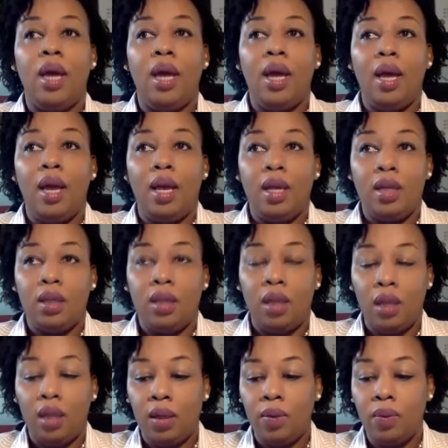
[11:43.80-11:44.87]
And
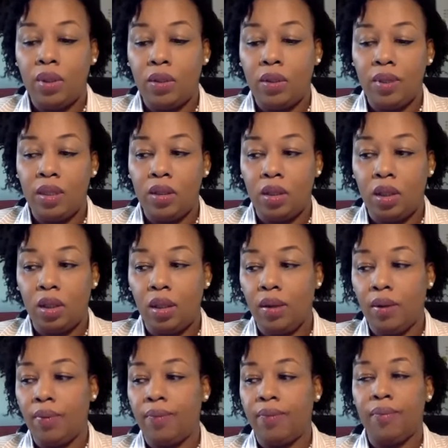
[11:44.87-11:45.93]
which means
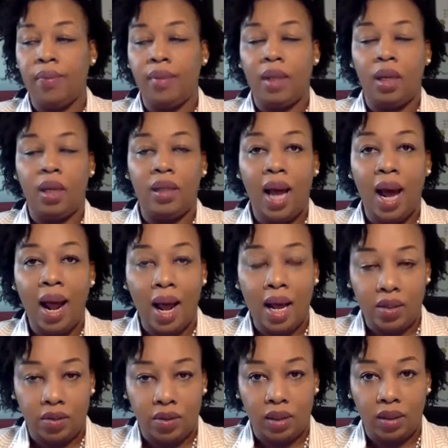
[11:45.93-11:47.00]
that
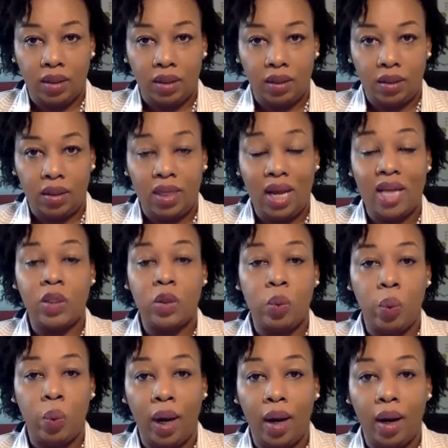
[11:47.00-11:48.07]
address, that's
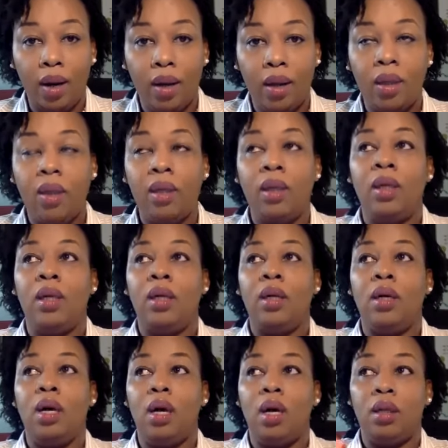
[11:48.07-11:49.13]
where
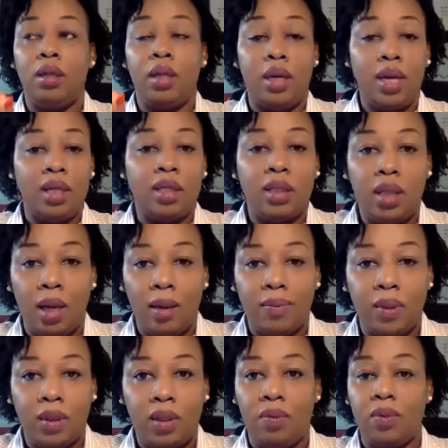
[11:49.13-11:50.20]
the next
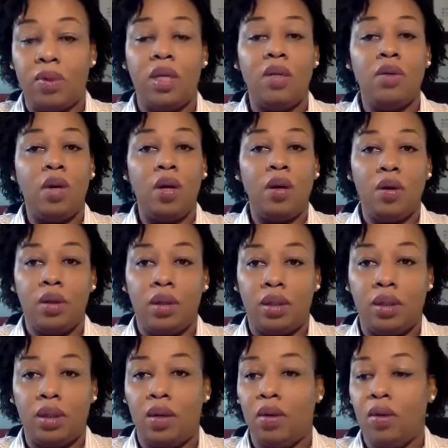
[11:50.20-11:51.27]
steps, they will send you a
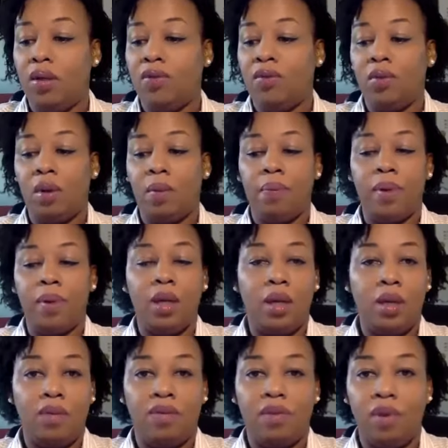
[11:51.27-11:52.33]
notice to appear
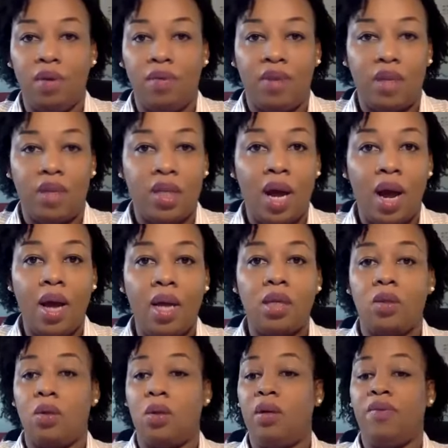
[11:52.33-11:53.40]
in front of the
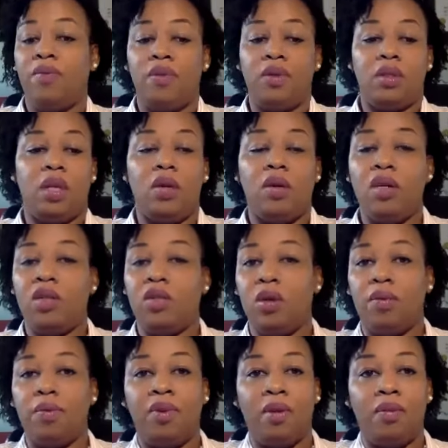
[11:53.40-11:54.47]
judge, or if it's a notice to
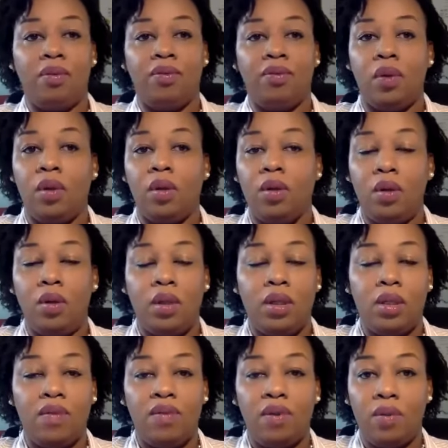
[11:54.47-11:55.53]
appear before your
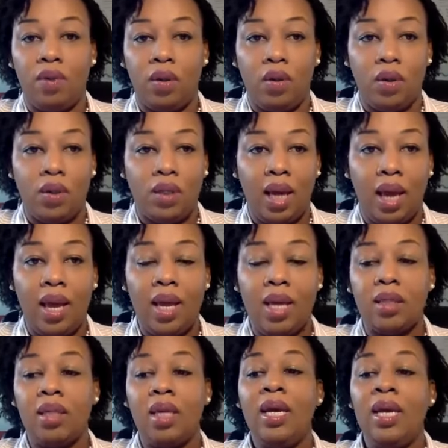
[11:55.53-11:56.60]
interview with
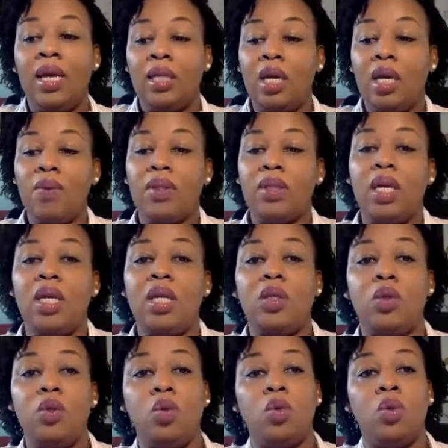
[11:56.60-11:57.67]
USCIS, they will send
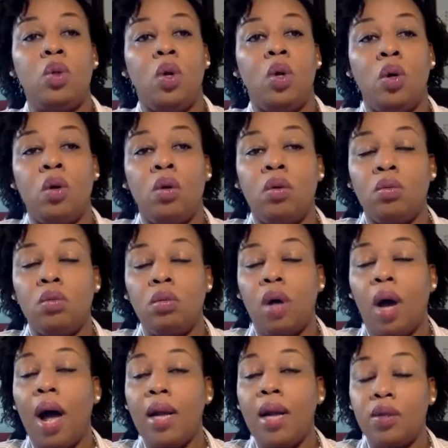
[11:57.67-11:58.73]
it to your
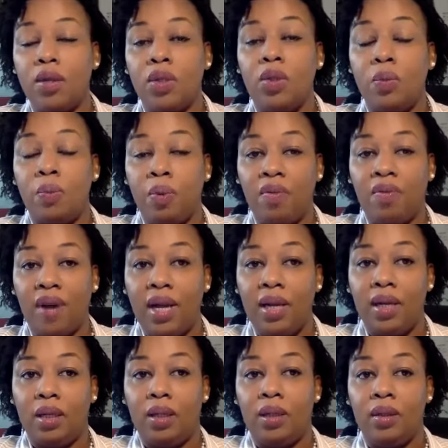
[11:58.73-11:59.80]
address you
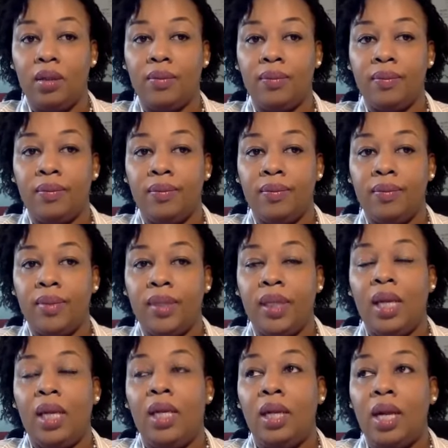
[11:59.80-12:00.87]
provided.
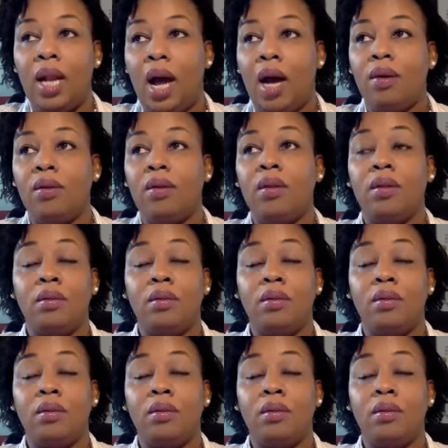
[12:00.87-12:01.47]
Now,